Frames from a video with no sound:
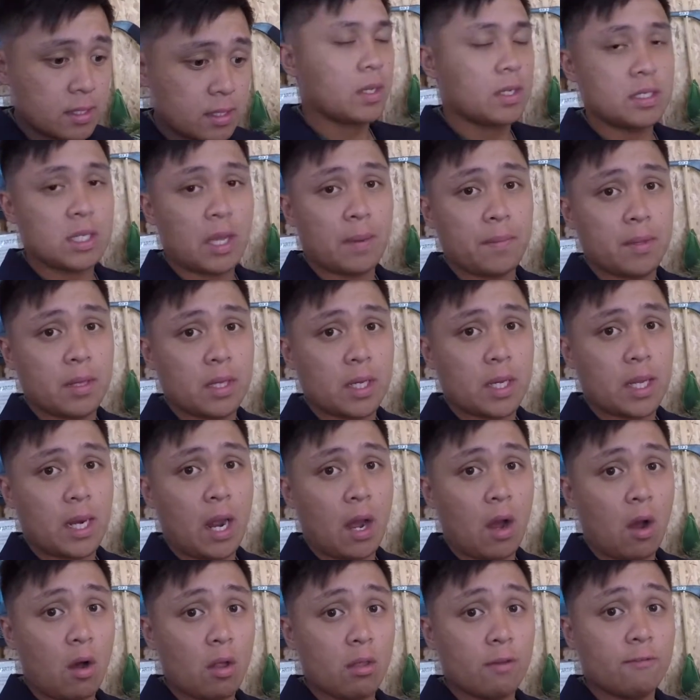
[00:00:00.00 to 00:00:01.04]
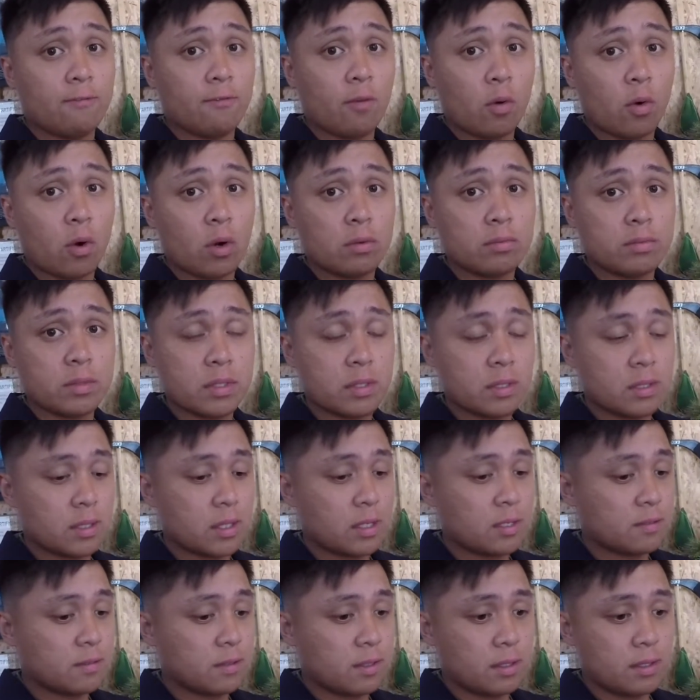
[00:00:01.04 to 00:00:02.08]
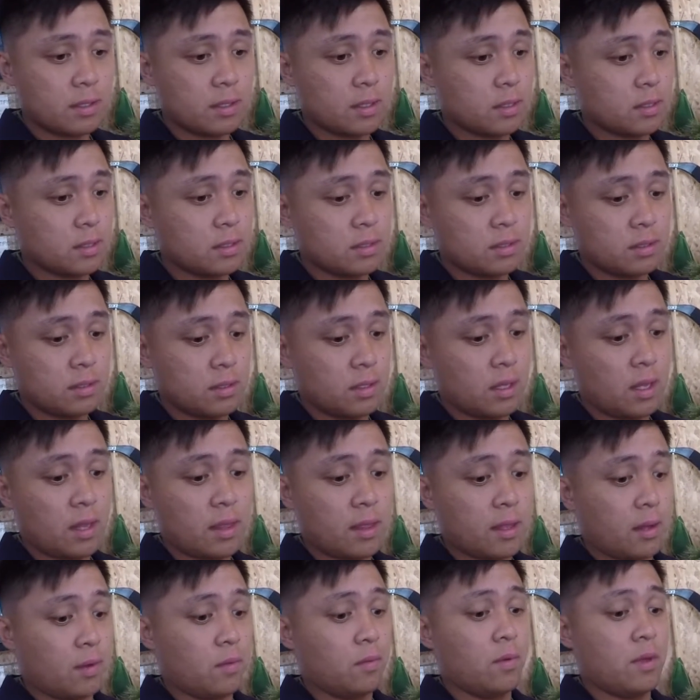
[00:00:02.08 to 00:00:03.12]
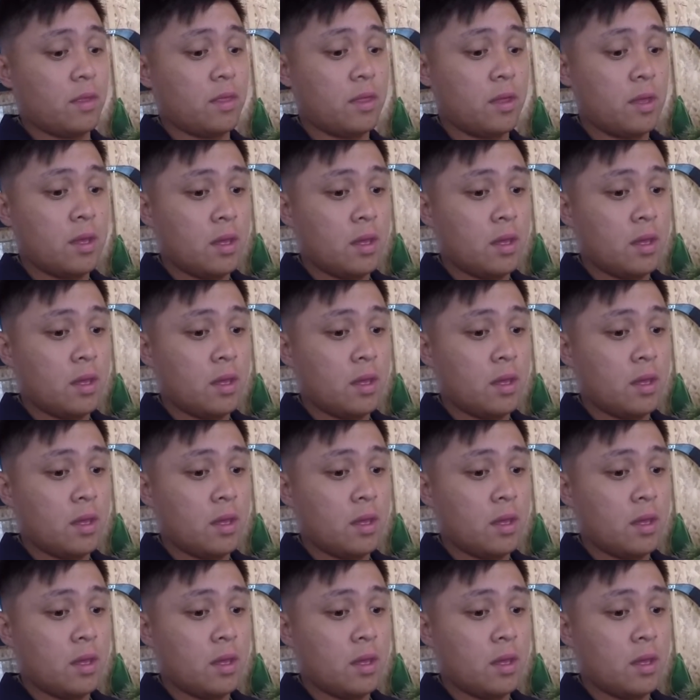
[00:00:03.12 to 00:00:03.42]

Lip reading: because I've been looking at all the forums and stuff, and there's nothing with